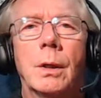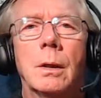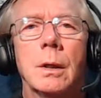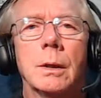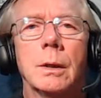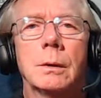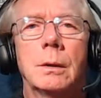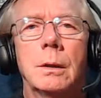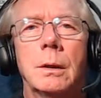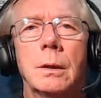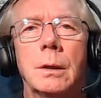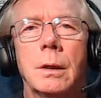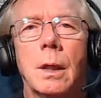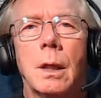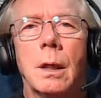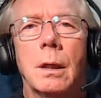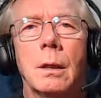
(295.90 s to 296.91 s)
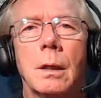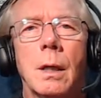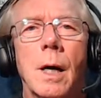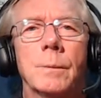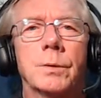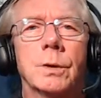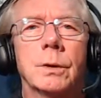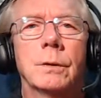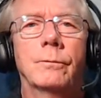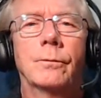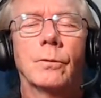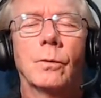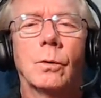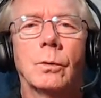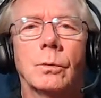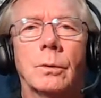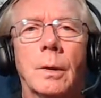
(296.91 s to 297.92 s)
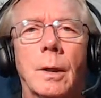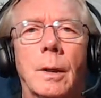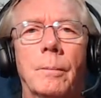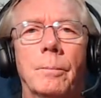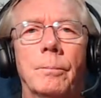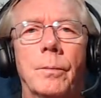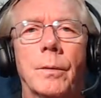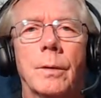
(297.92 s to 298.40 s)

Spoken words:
click the option for